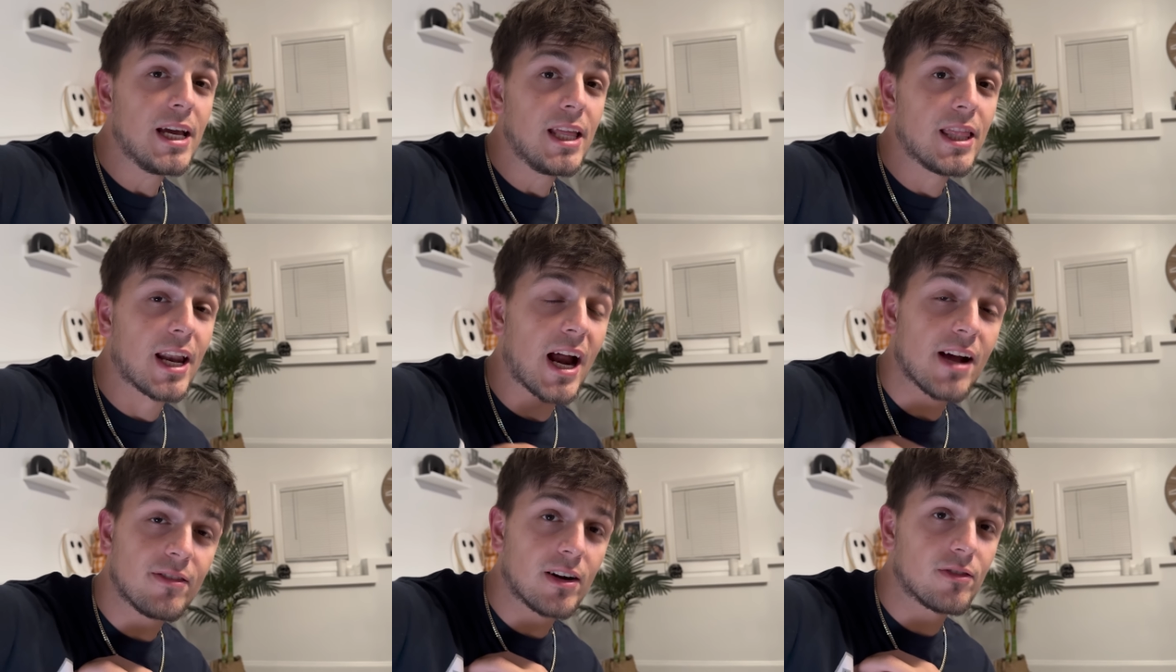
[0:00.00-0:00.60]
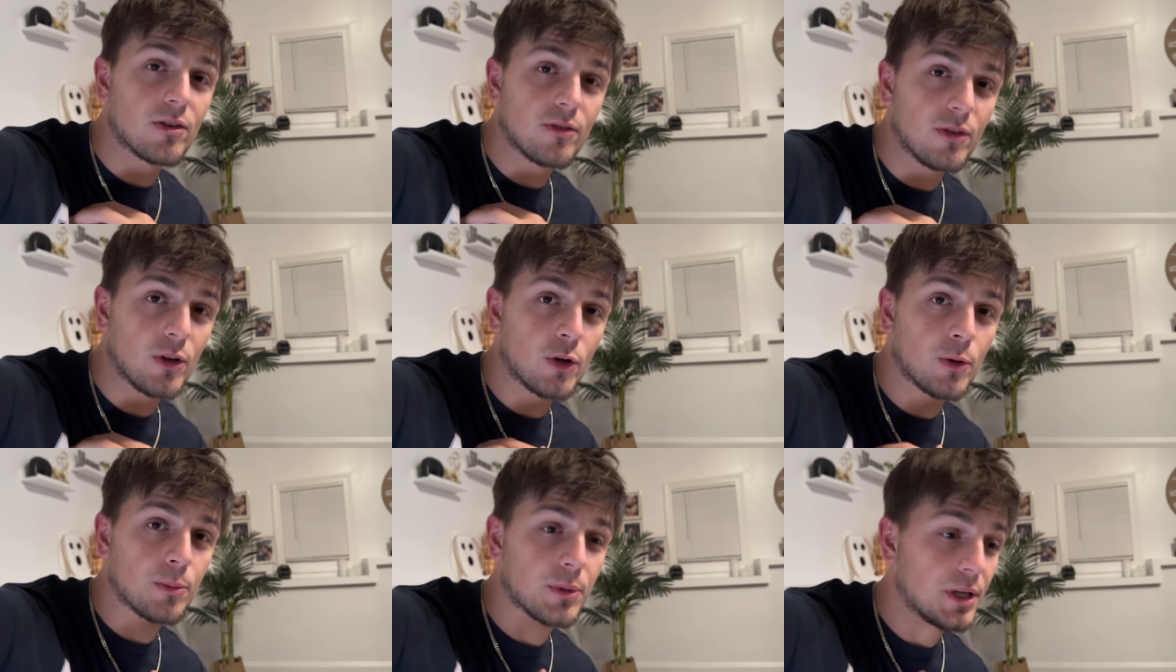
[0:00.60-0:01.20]
that I've ever
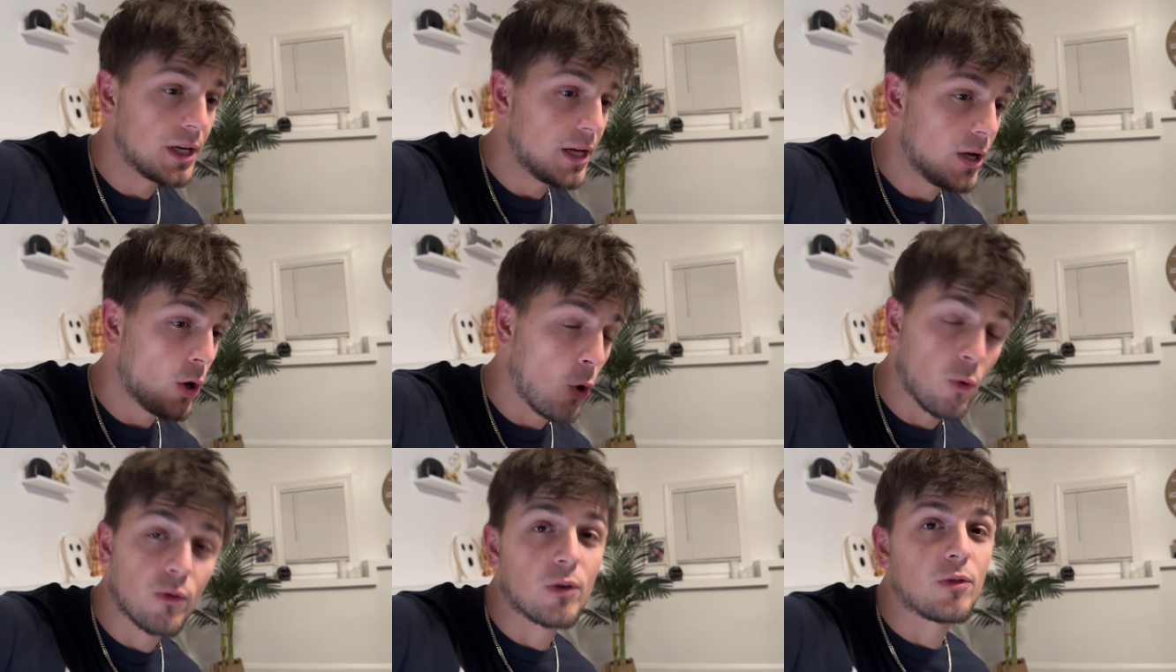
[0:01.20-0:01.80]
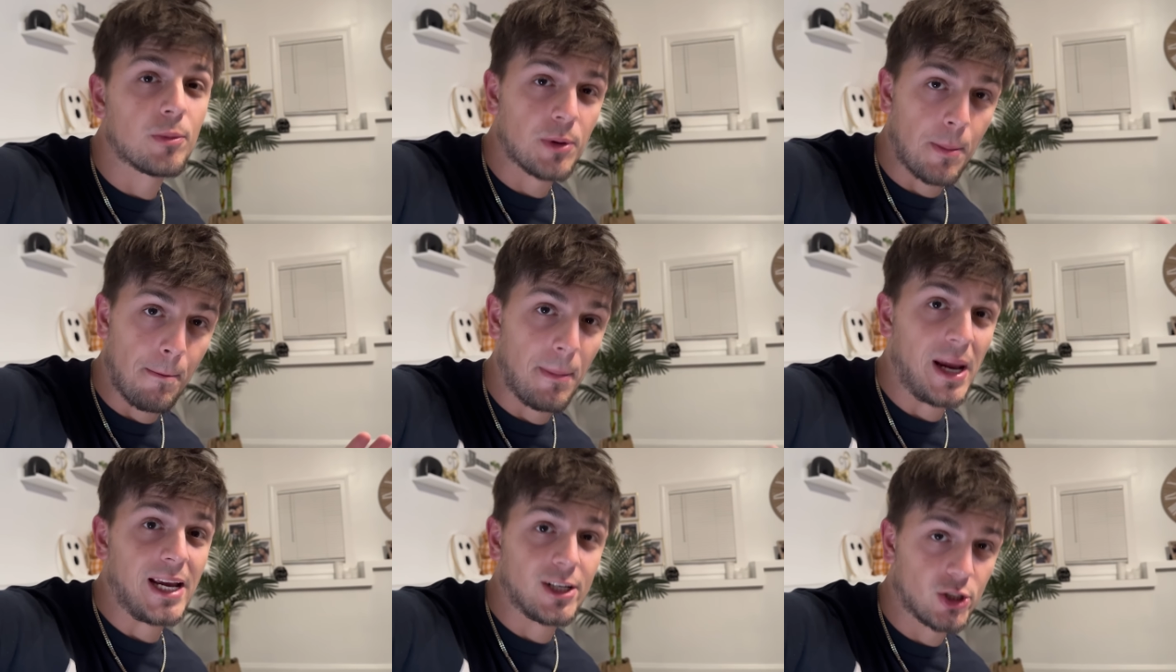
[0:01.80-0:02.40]
filmed over from the
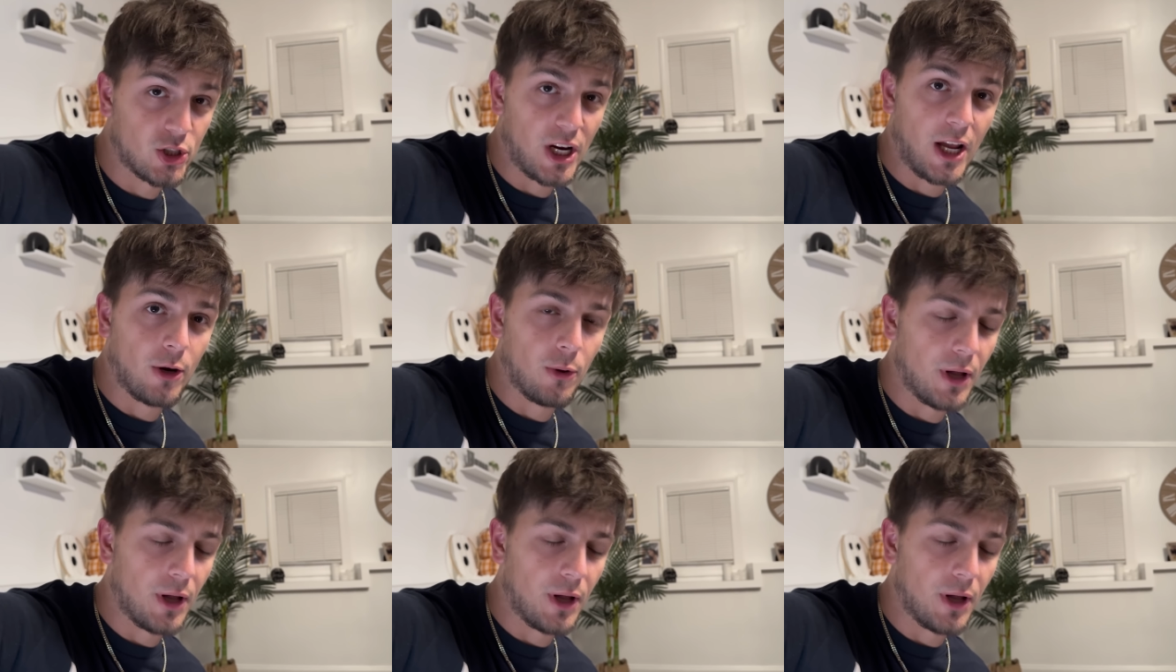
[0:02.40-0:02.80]
main channel.